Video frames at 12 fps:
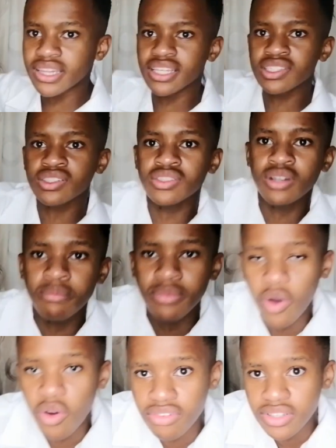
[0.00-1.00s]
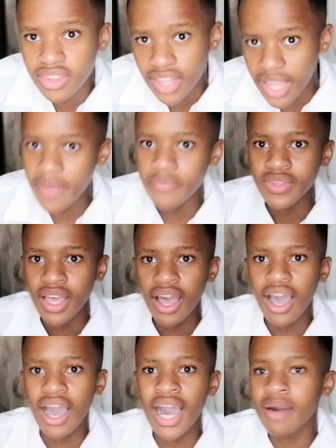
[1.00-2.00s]
my desktop over there.
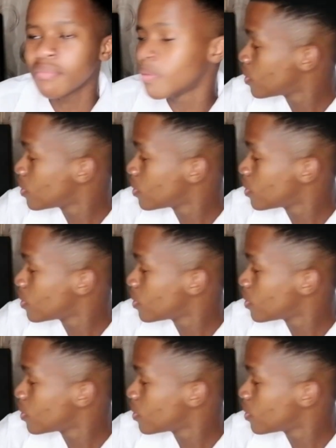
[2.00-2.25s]
I'm